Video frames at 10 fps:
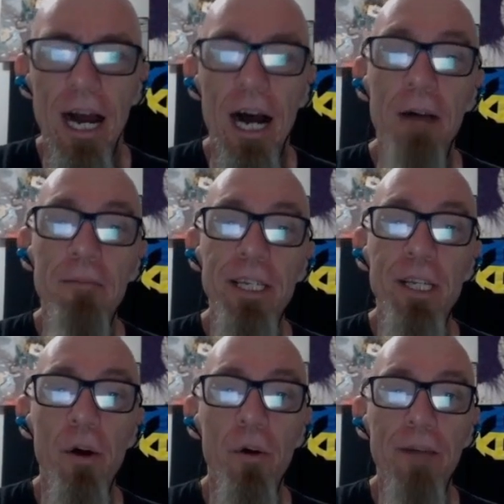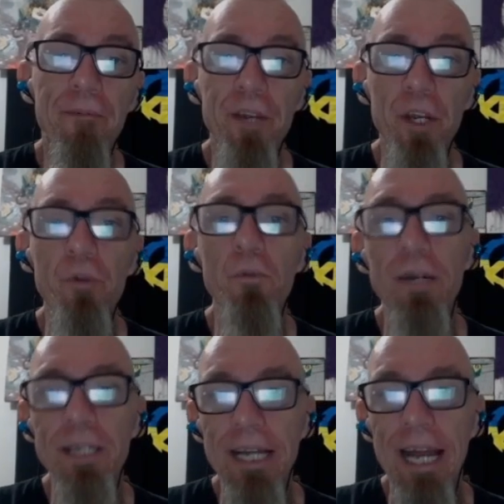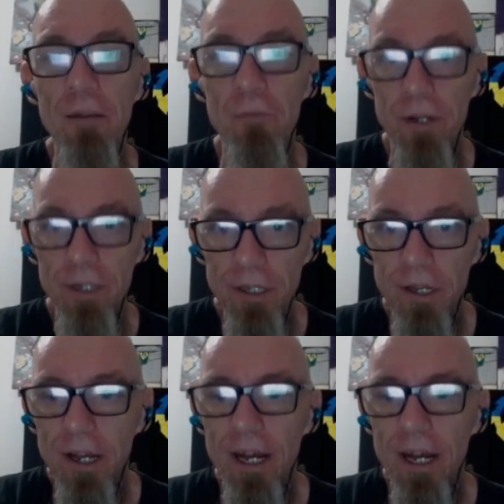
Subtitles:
And so a few, once again, was